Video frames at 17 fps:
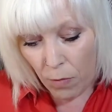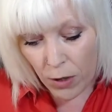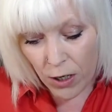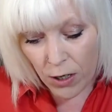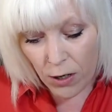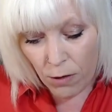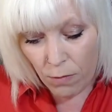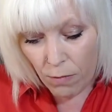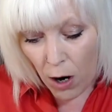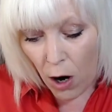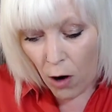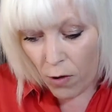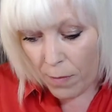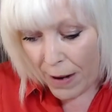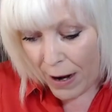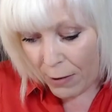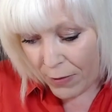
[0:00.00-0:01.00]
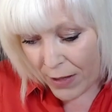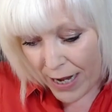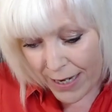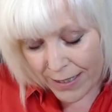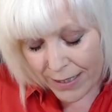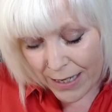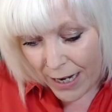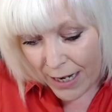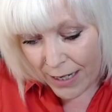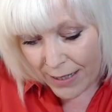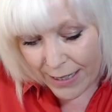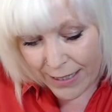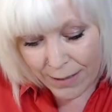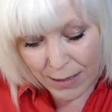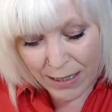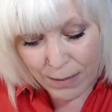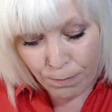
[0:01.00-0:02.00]
I want to know more about this
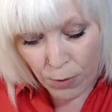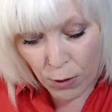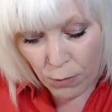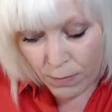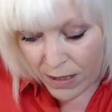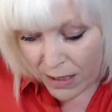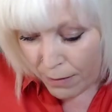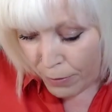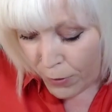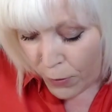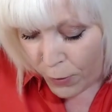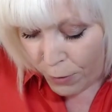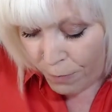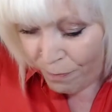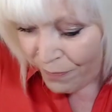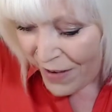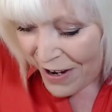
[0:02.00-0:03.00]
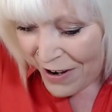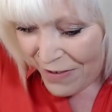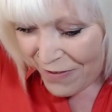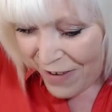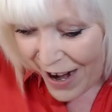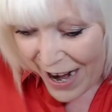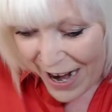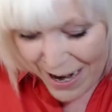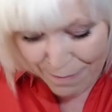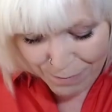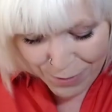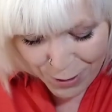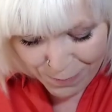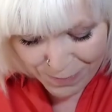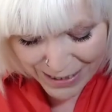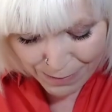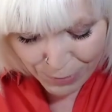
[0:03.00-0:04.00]
boom diddy boom, right?
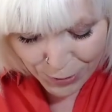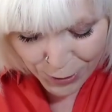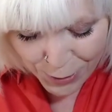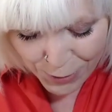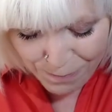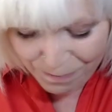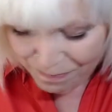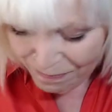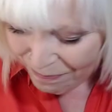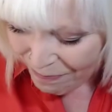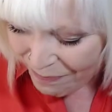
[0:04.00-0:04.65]
Boom diddy boom.